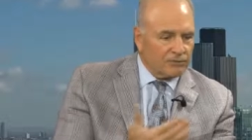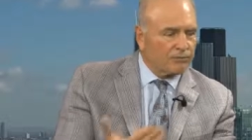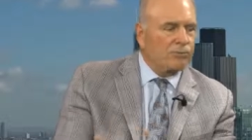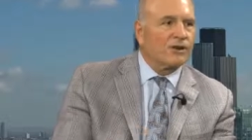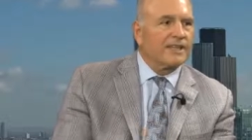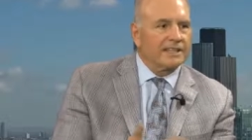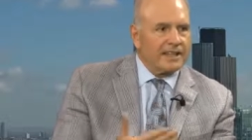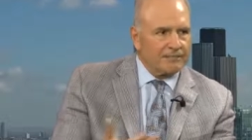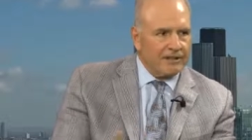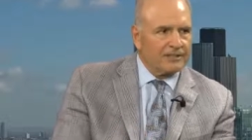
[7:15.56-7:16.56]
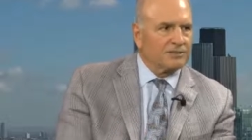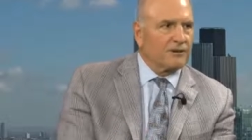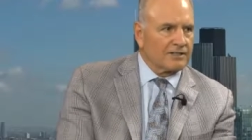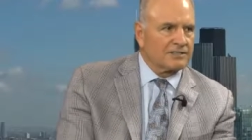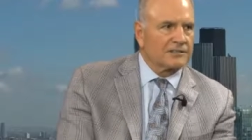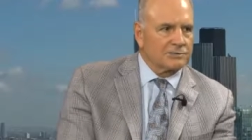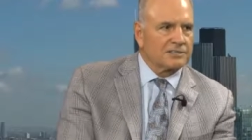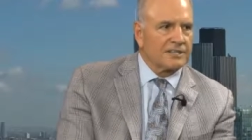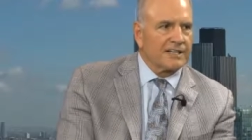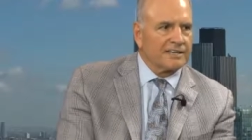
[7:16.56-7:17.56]
we're bringing that value to our
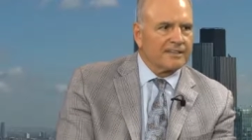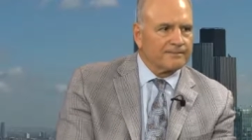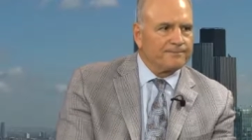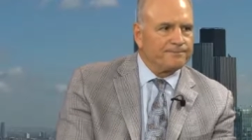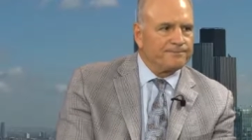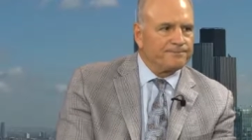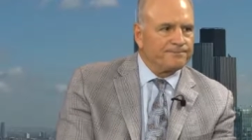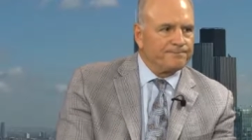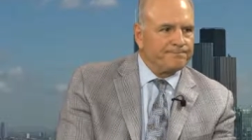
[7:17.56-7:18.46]
customers today. Yeah, very